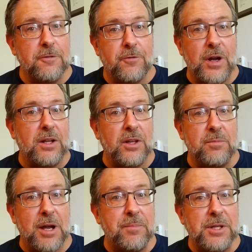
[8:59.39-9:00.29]
frankly,
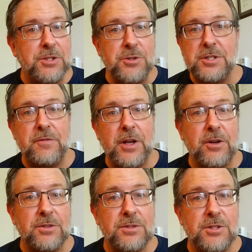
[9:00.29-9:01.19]
might be too
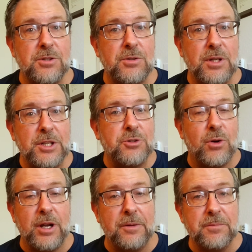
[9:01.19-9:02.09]
severe to
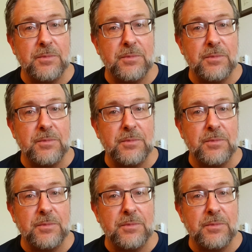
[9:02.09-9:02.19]
enjoy